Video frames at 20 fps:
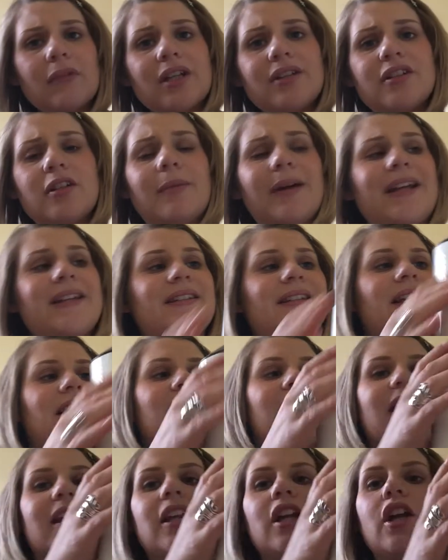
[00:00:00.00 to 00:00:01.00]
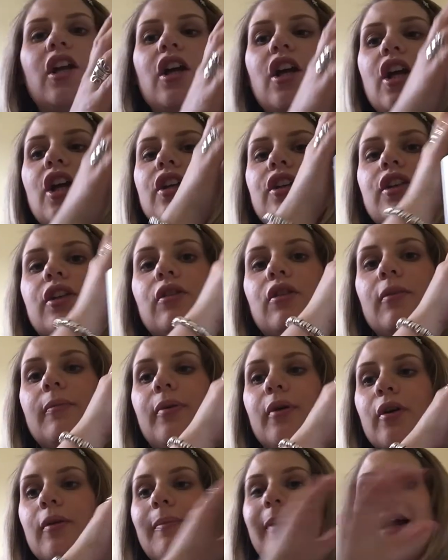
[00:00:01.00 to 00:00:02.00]
So basically, you can
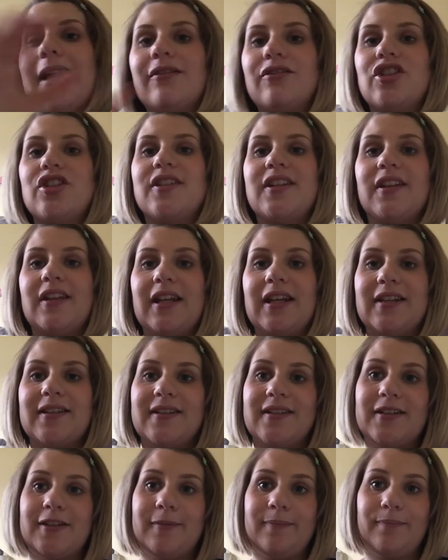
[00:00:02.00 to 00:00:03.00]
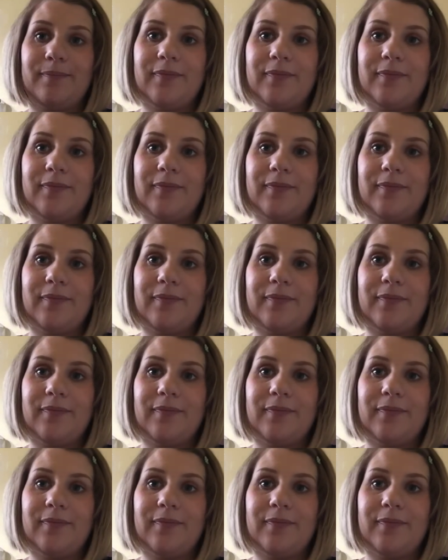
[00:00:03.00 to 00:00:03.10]
put pouches in this.